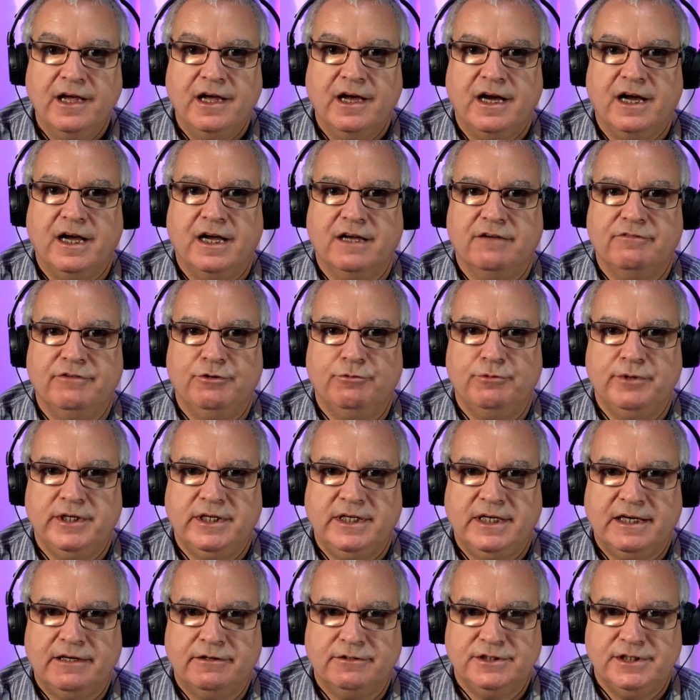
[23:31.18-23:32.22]
I have it
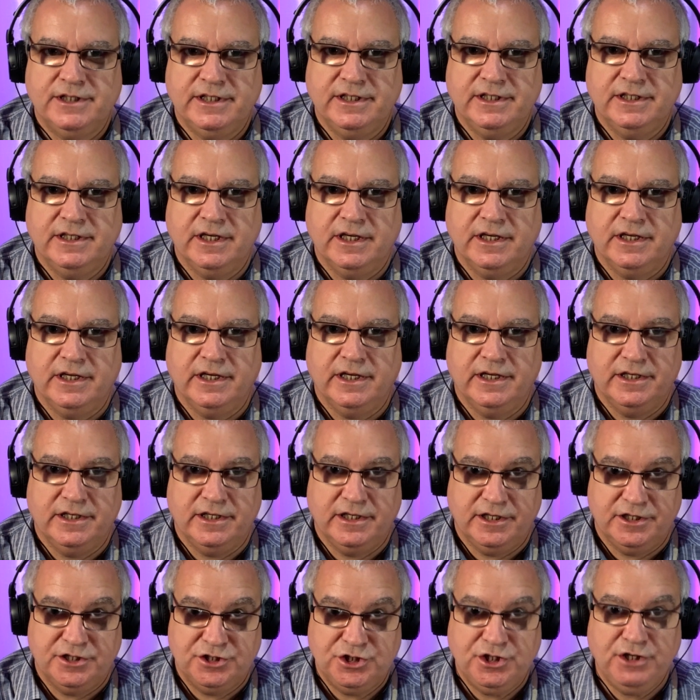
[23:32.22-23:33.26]
written out in
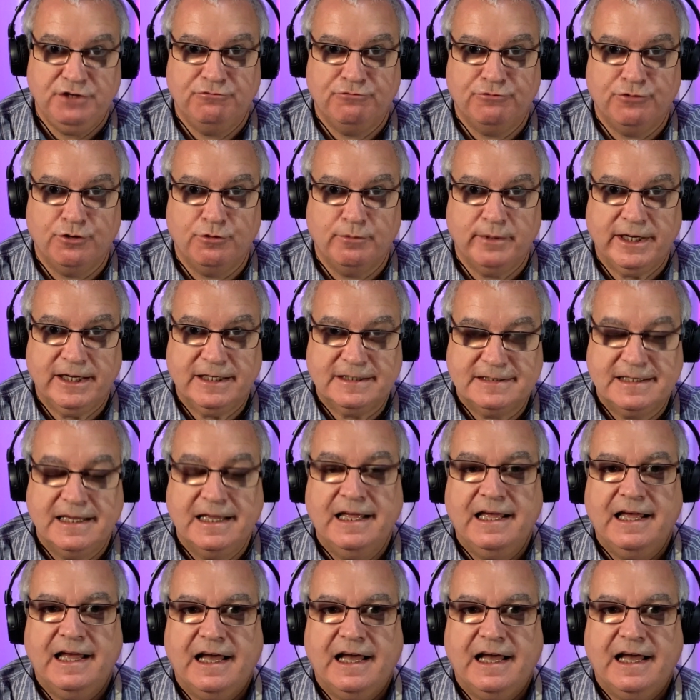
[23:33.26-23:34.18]
a sheet format,